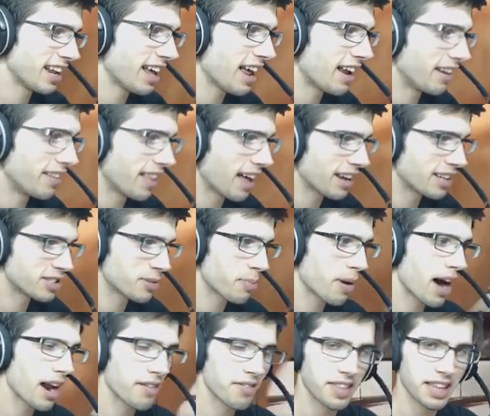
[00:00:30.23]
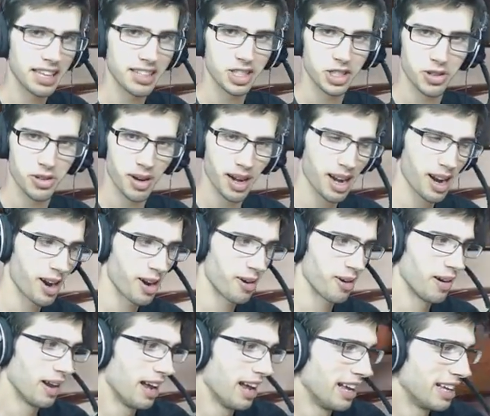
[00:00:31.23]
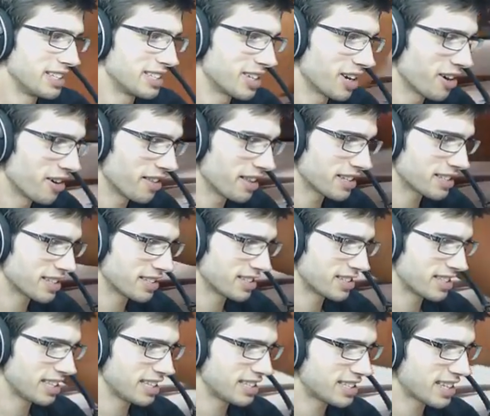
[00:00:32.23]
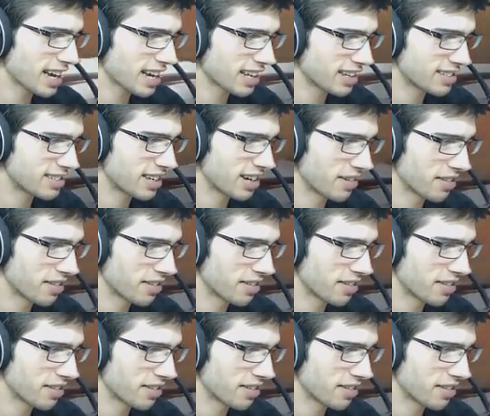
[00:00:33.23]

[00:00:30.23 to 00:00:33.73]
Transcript: tin, and that is a part of the trio. So this is the second